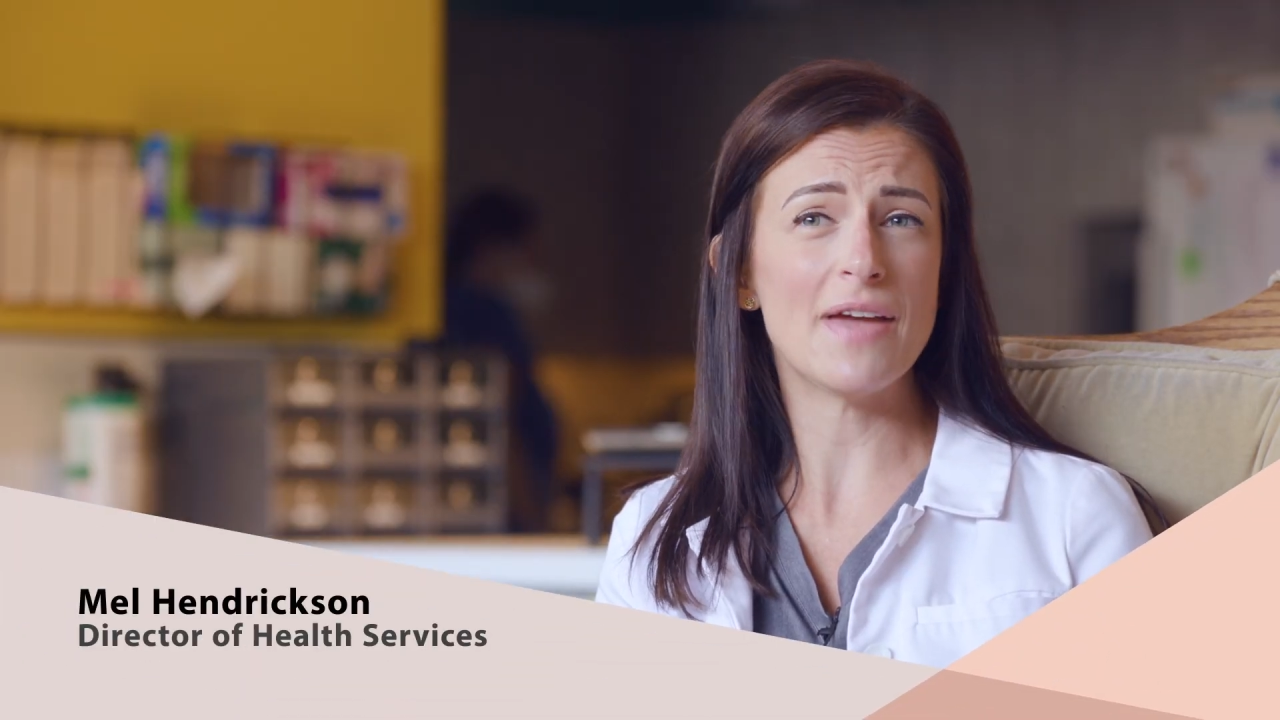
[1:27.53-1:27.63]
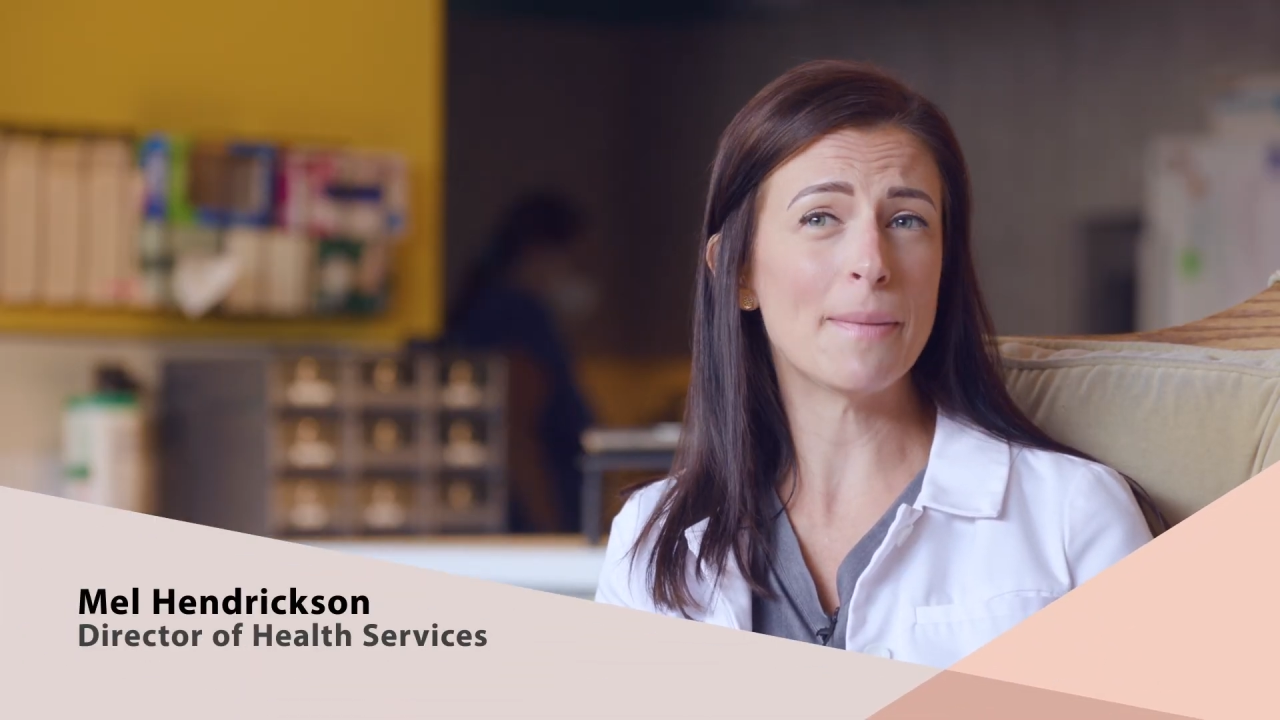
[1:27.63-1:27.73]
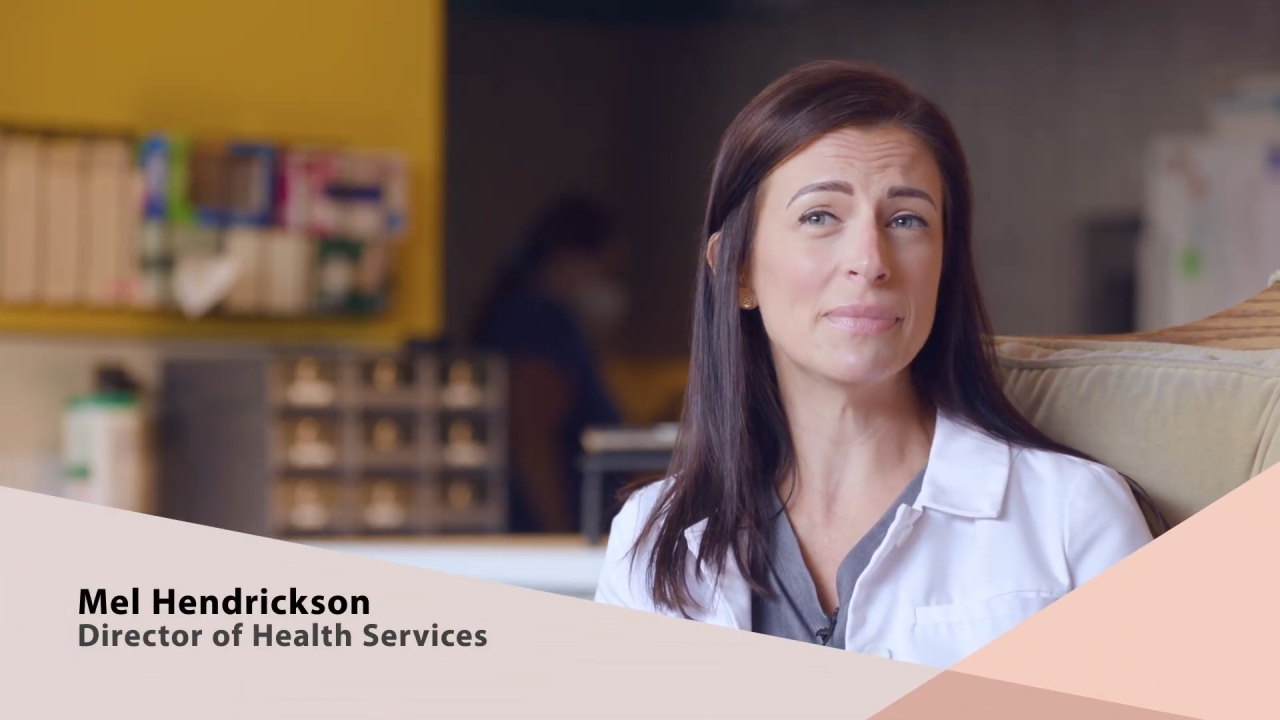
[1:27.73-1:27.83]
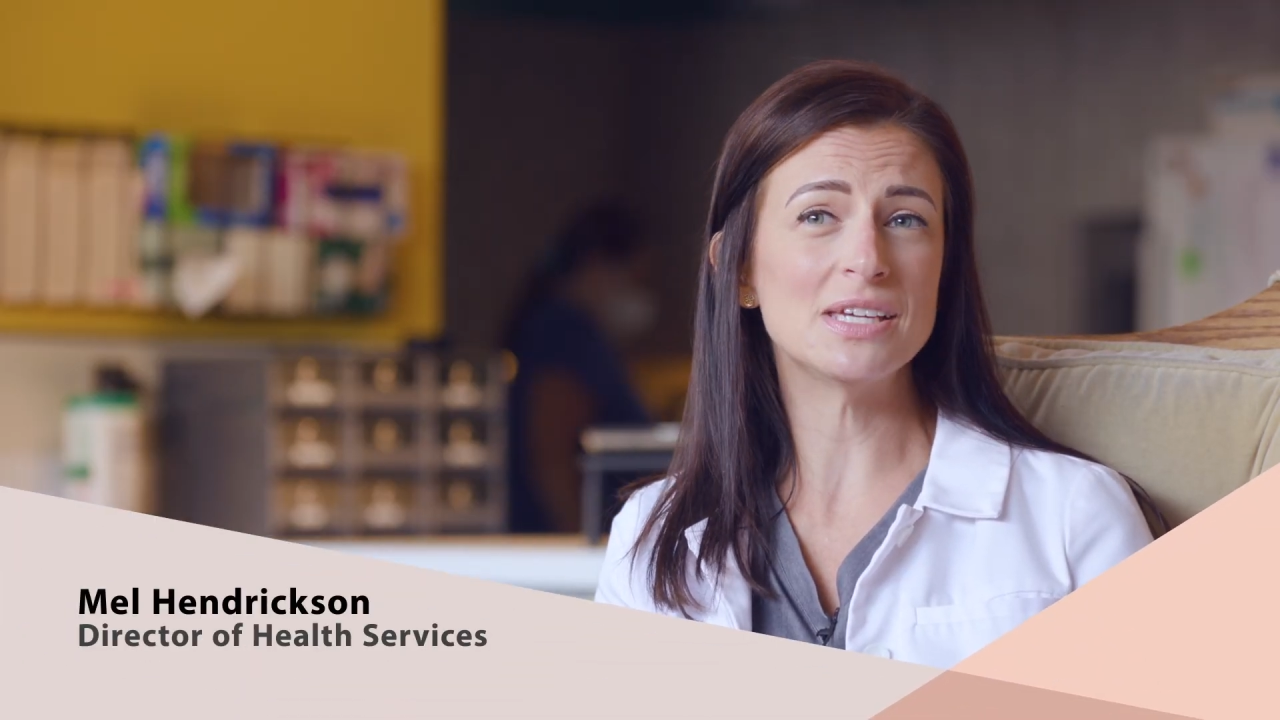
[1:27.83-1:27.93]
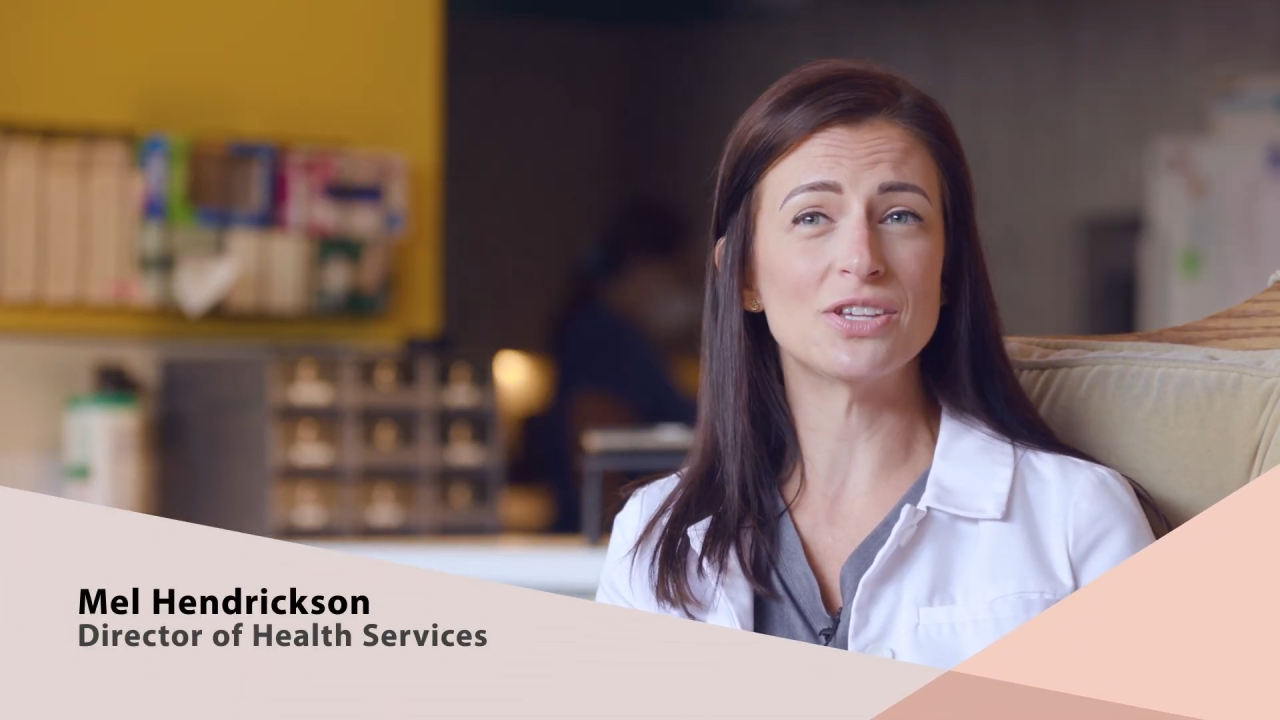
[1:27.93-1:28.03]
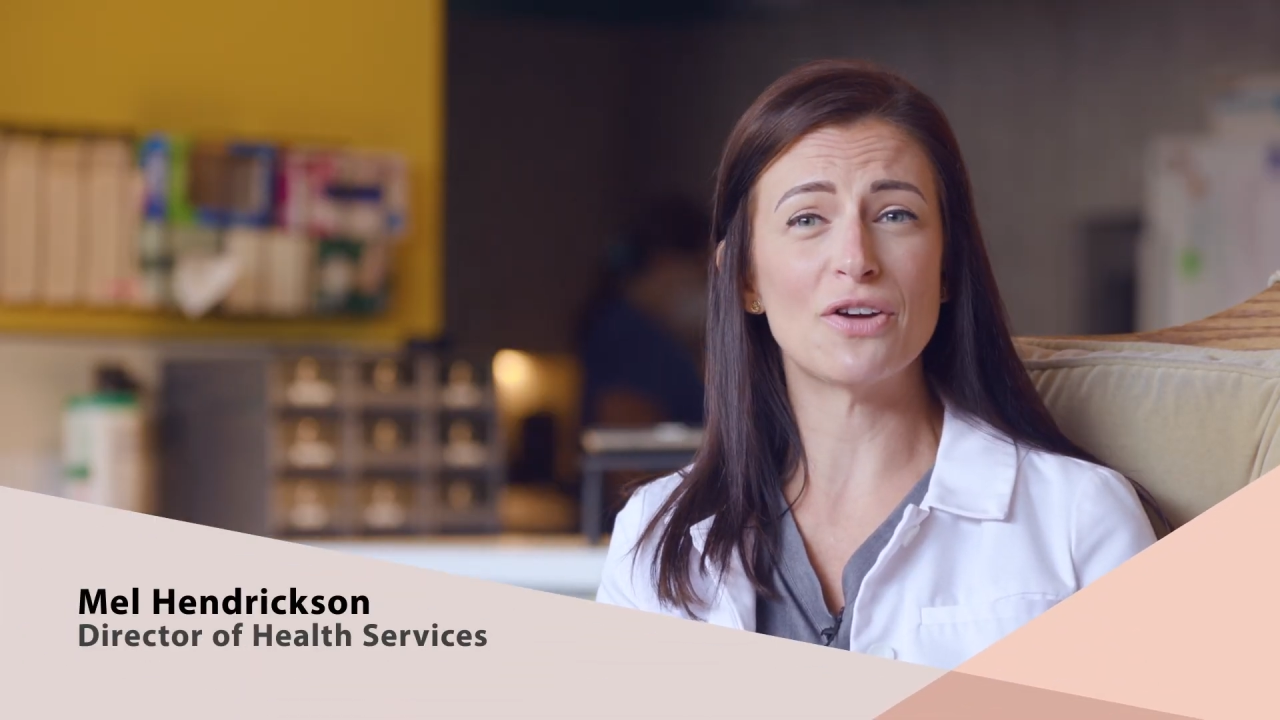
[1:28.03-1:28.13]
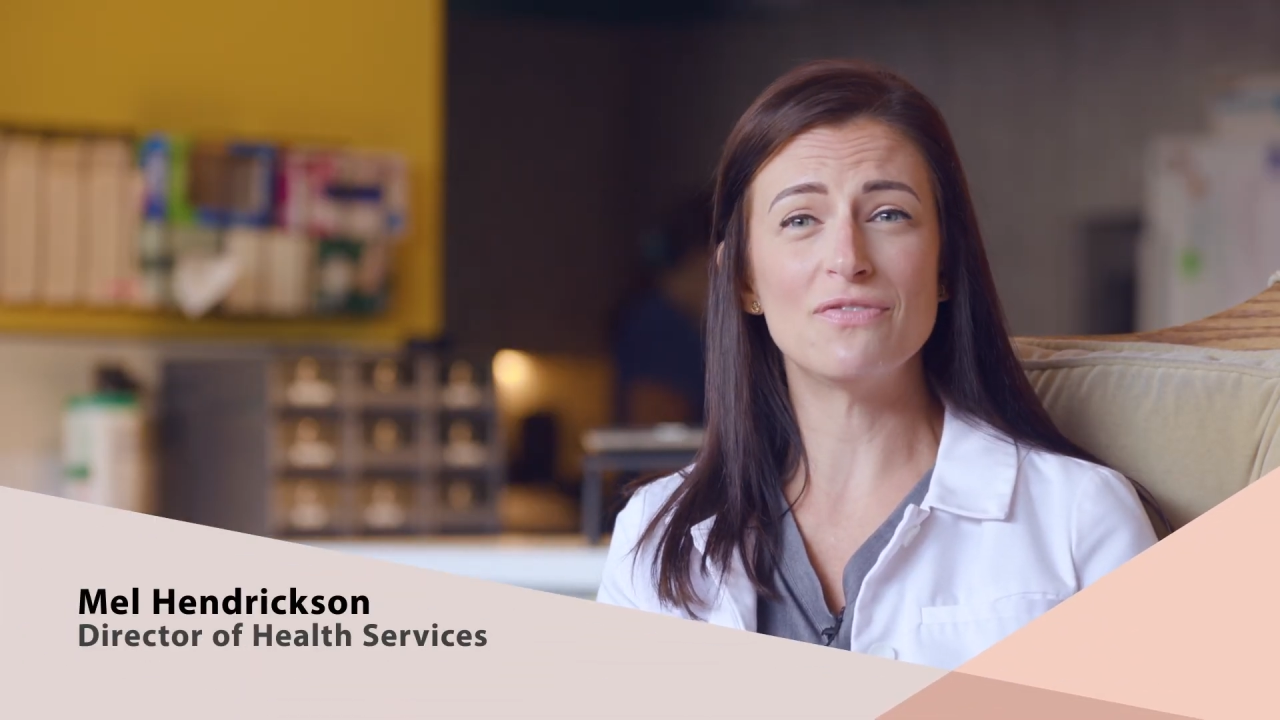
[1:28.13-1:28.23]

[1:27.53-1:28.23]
families,